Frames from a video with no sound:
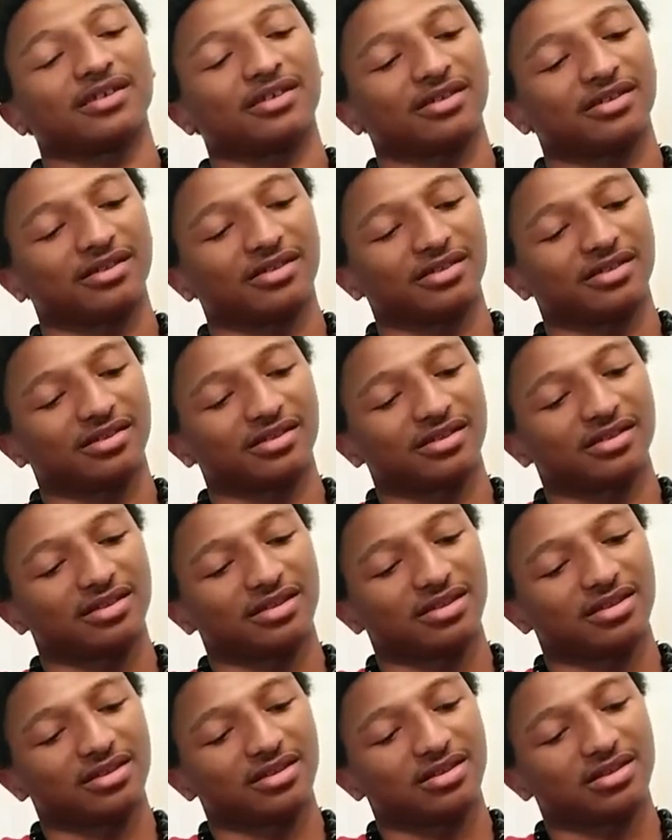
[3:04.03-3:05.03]

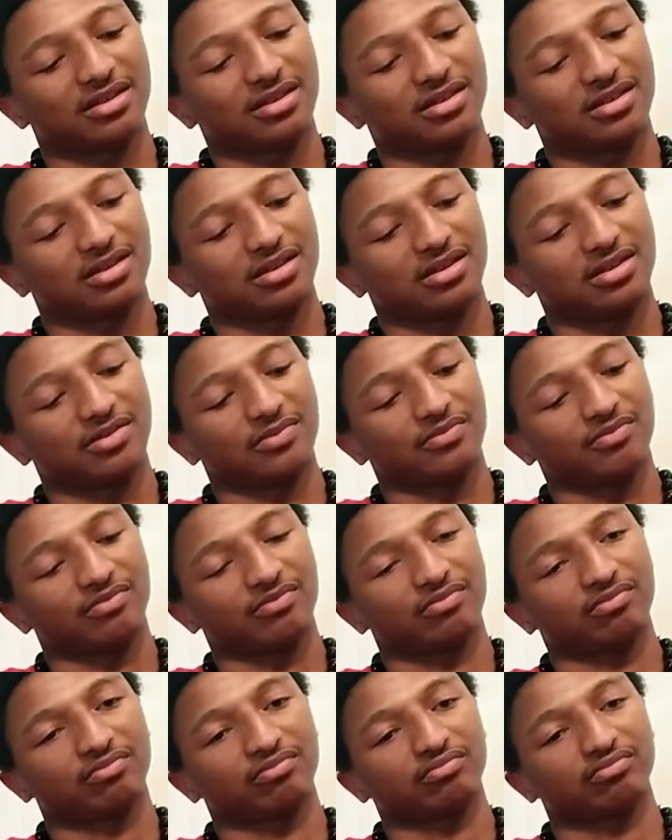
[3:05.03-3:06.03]

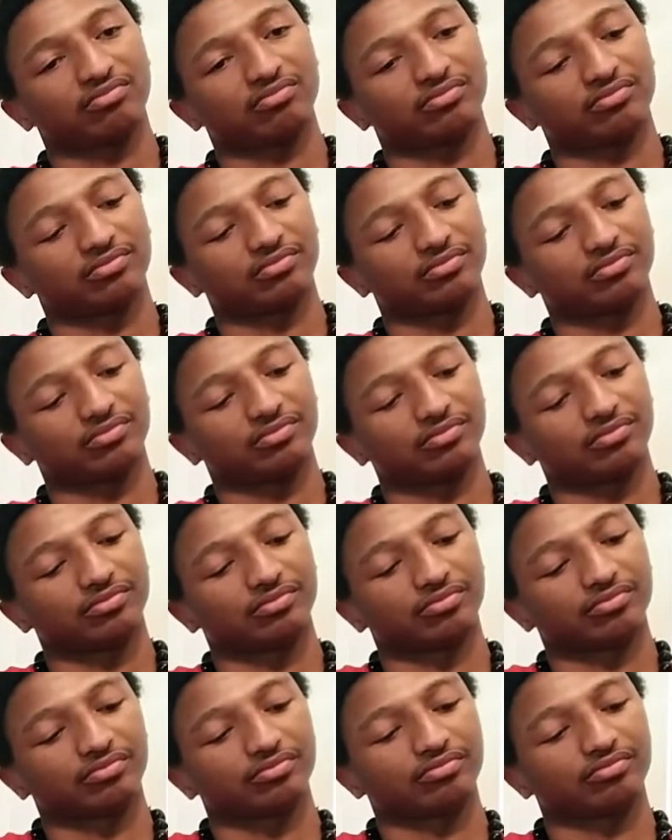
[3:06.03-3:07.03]

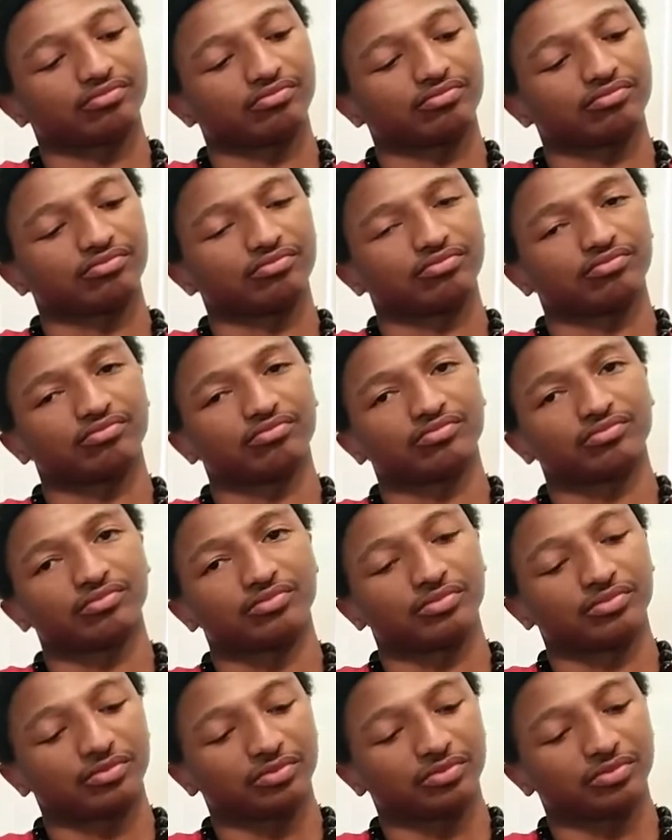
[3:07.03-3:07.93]
Nothing is said.